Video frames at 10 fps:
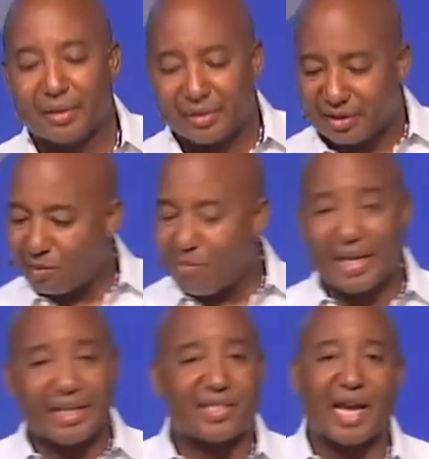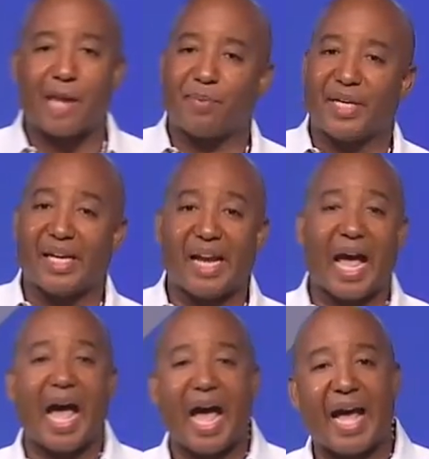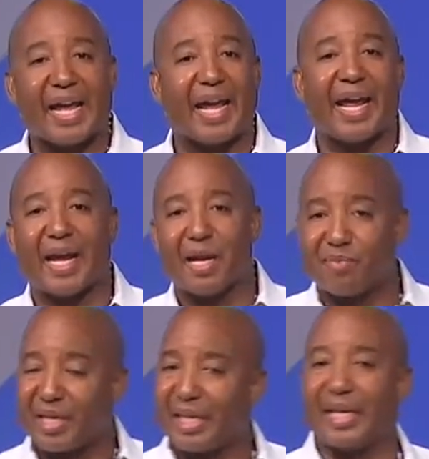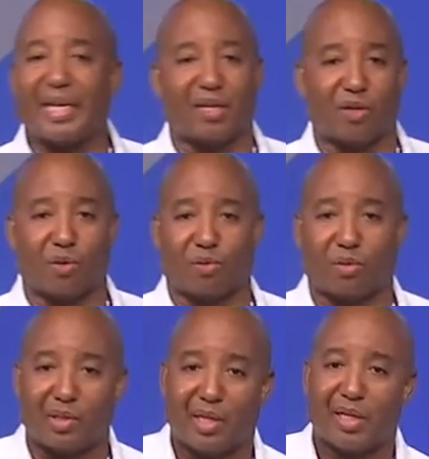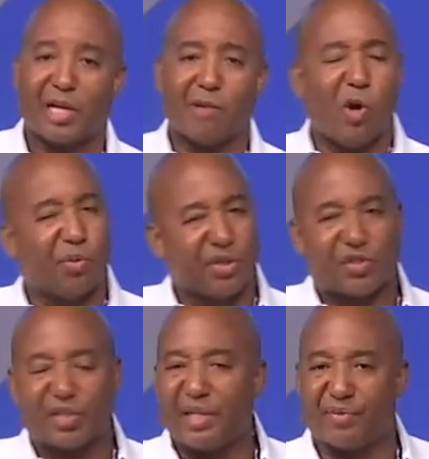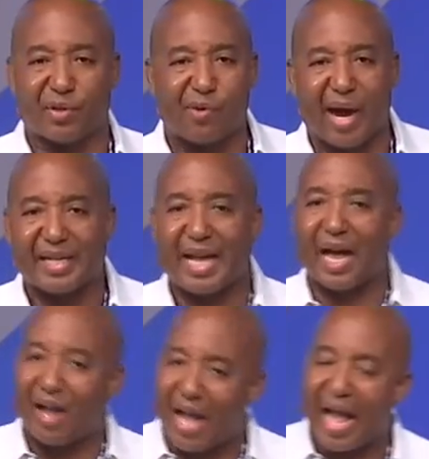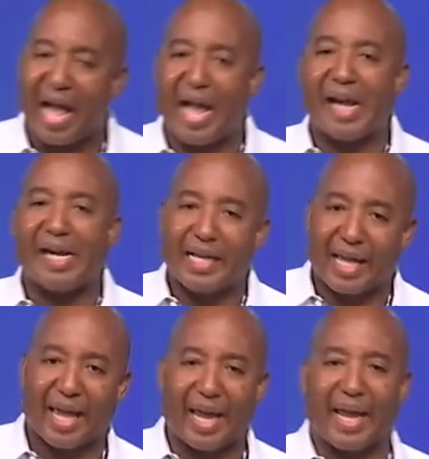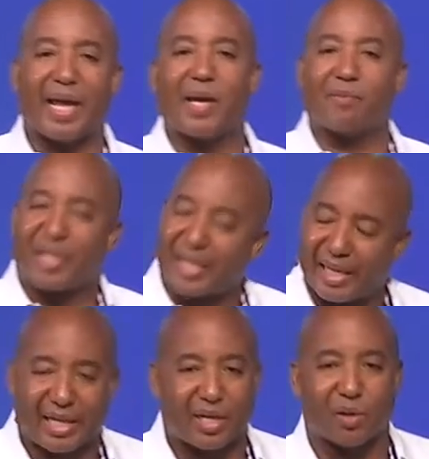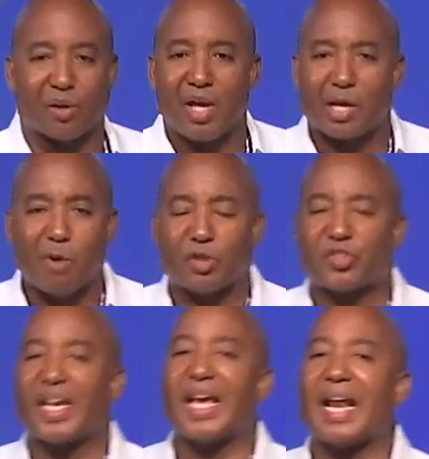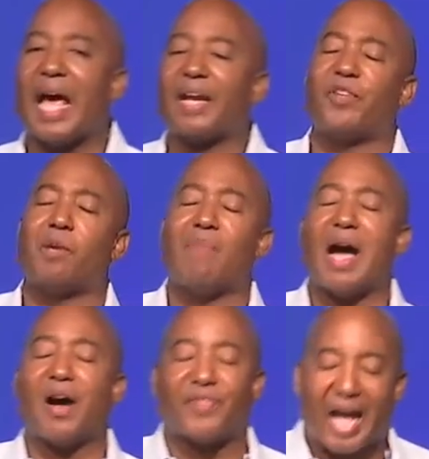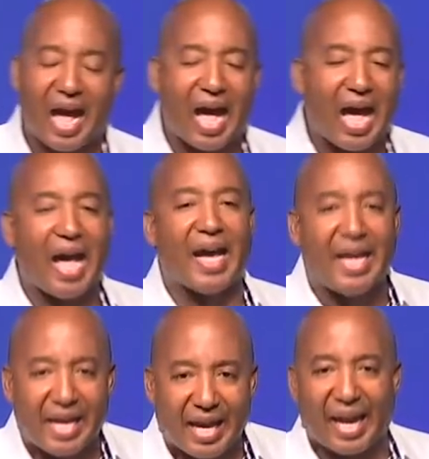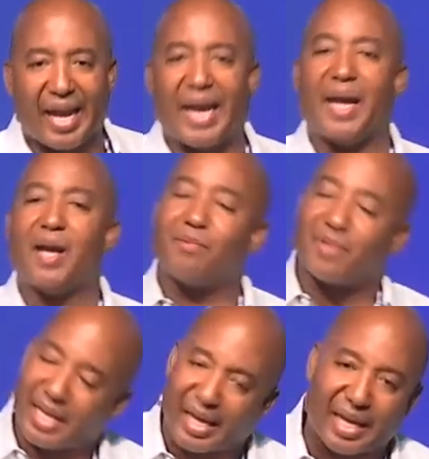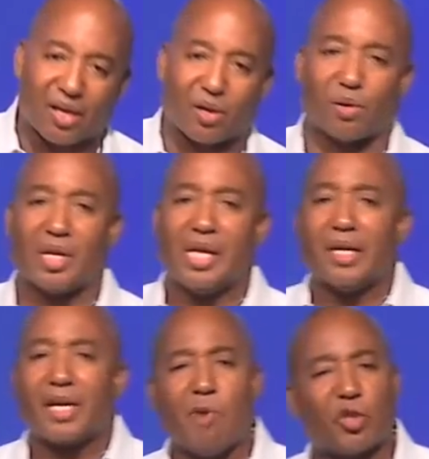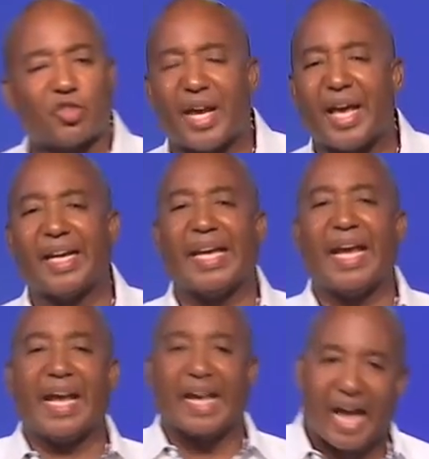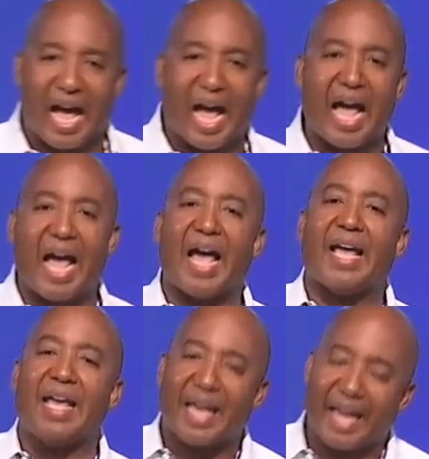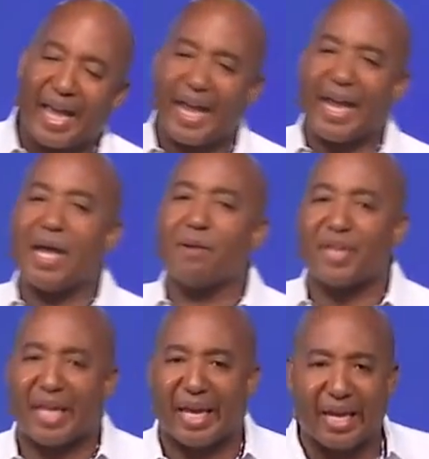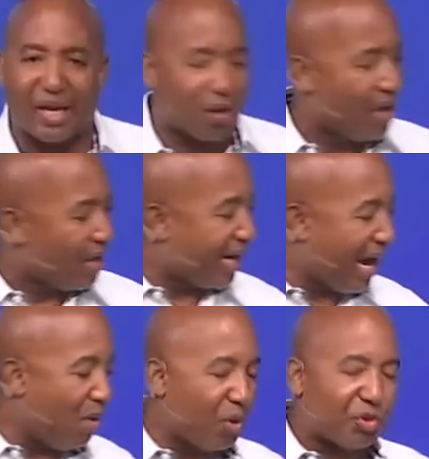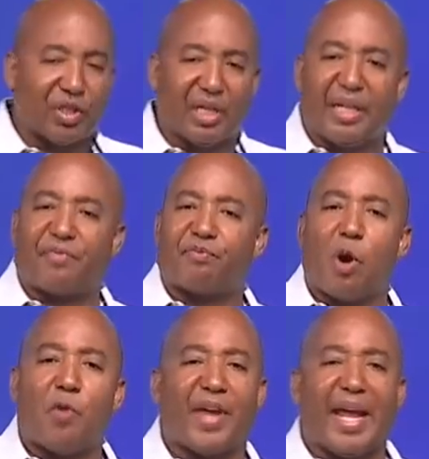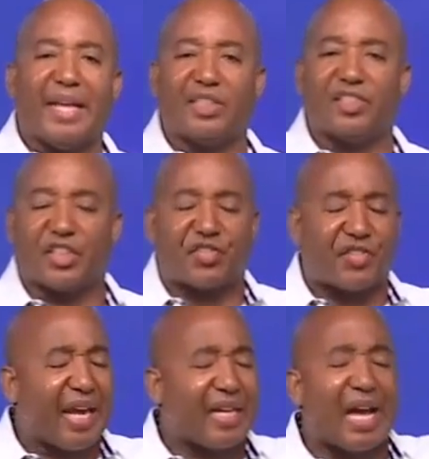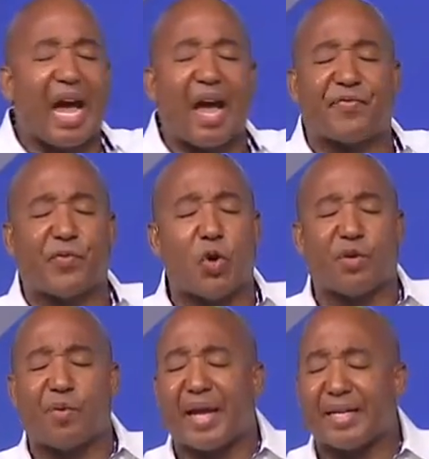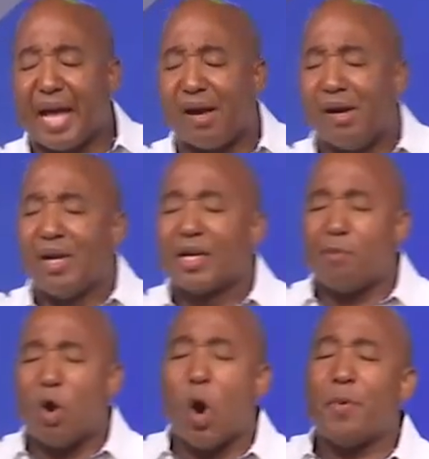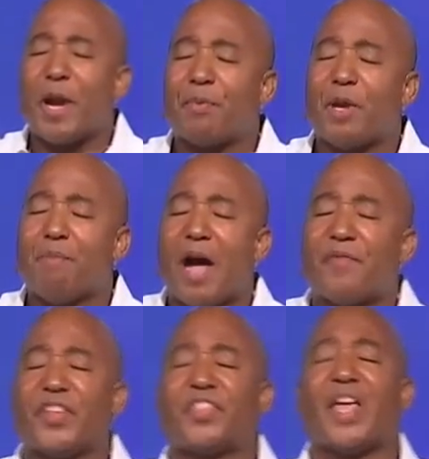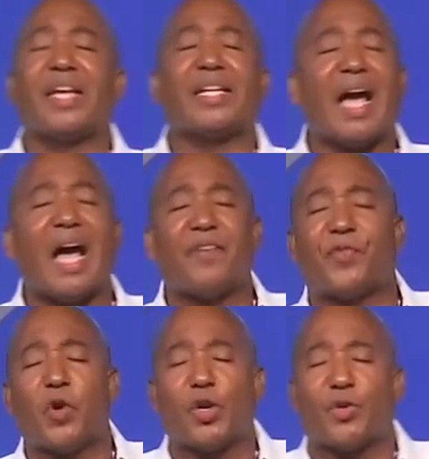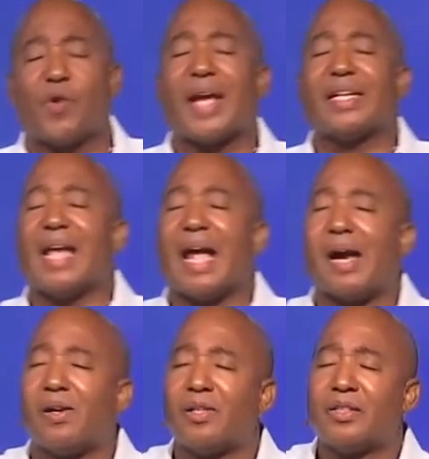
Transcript: Somebody type in, I am healed. Come on, receive it right now. I am healed. Come on, say it out of your mouth. I am healed. Come on, say it again. I am healed. Now, I want you to lift both hands and just thank God for it right now. Come on, open up your mouth and thank God for it right now.